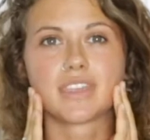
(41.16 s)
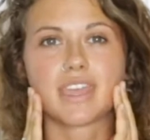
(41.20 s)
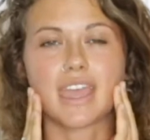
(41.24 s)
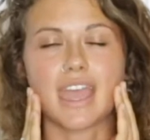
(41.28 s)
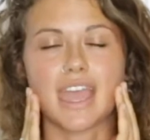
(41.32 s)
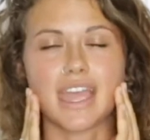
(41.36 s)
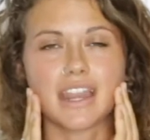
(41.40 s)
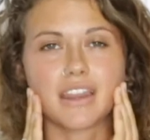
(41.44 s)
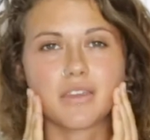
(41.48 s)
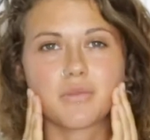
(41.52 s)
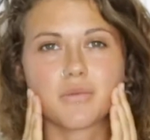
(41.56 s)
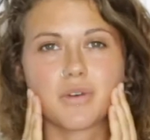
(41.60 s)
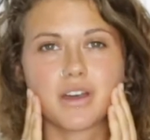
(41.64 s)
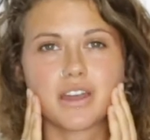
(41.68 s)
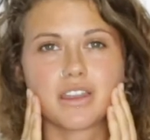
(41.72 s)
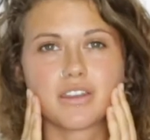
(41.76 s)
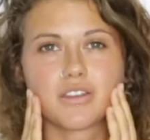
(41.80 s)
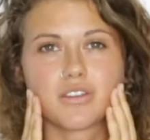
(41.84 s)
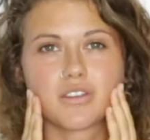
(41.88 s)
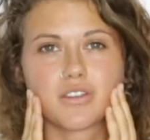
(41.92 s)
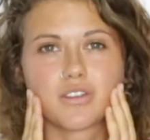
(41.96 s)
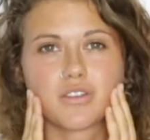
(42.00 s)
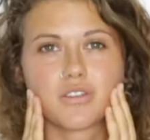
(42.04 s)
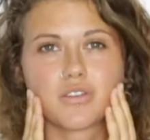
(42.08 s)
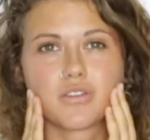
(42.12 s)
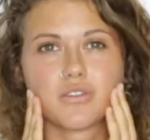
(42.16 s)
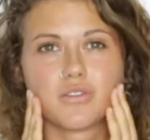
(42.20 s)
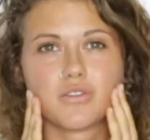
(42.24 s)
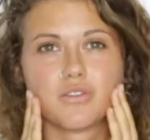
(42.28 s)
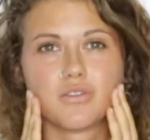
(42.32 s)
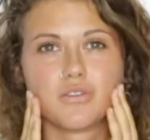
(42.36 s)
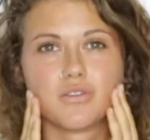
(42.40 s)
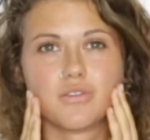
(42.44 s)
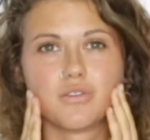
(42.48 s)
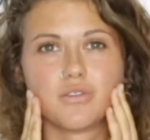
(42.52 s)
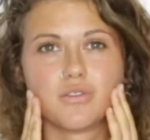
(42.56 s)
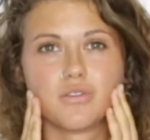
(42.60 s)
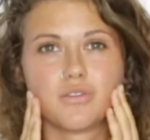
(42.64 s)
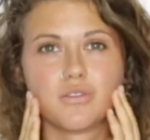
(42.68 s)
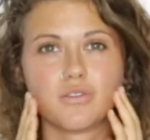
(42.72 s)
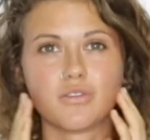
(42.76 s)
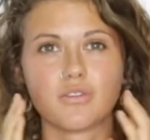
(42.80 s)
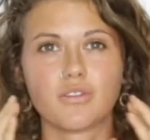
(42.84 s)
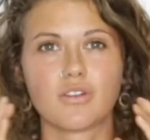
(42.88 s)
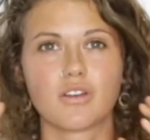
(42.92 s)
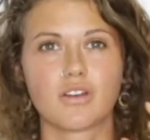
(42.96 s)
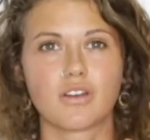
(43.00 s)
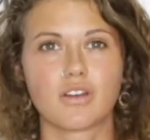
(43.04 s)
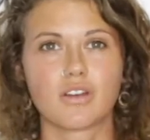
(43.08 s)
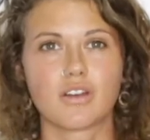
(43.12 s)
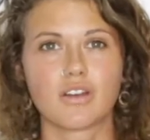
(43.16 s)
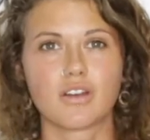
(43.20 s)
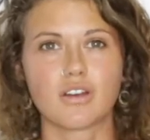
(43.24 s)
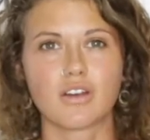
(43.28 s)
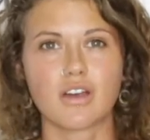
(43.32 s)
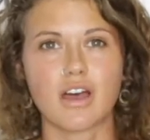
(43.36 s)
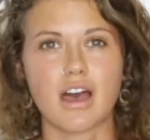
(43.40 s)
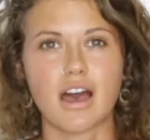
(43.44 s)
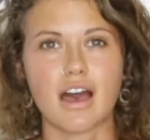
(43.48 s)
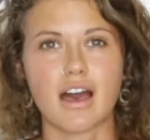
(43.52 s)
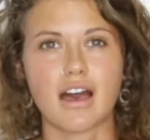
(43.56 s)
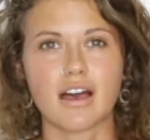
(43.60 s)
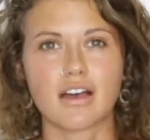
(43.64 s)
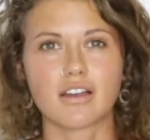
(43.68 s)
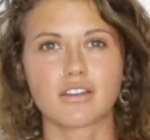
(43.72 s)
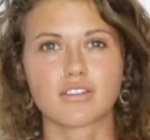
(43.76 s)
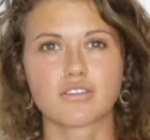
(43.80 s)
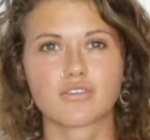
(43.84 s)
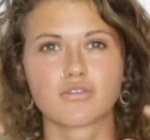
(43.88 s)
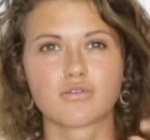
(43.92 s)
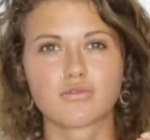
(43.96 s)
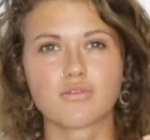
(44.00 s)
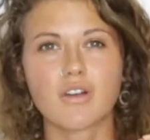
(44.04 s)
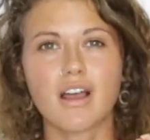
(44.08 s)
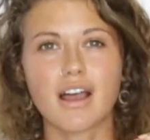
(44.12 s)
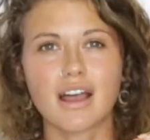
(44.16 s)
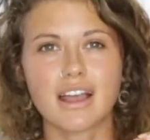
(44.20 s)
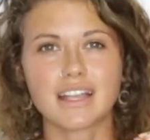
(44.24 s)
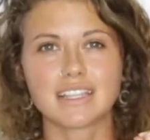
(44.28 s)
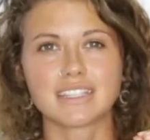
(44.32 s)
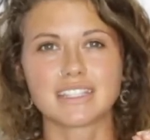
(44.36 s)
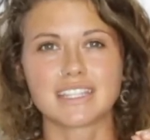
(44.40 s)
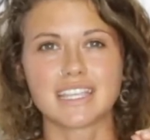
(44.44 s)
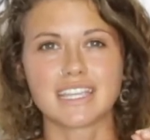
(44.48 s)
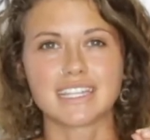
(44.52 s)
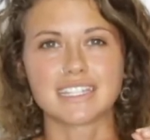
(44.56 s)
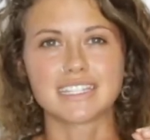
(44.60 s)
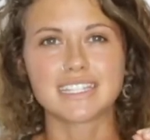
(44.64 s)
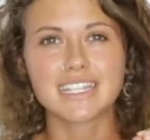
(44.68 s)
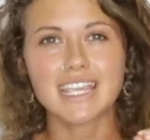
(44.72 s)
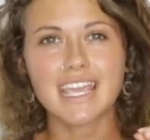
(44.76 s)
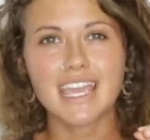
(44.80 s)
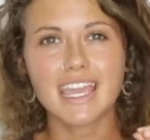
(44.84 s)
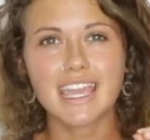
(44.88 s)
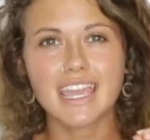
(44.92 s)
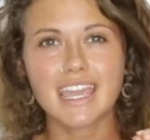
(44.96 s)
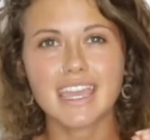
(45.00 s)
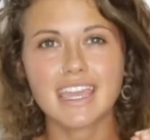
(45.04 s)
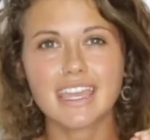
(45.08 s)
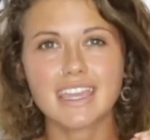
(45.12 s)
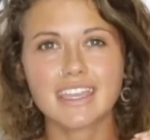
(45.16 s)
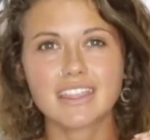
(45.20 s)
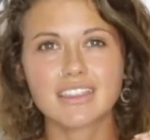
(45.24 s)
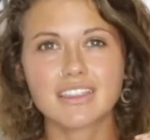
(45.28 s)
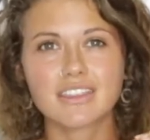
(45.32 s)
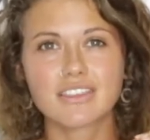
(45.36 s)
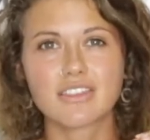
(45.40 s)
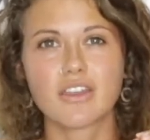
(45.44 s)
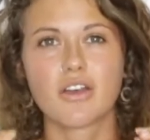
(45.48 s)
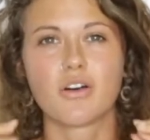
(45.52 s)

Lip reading: Anyone who grinds their teeth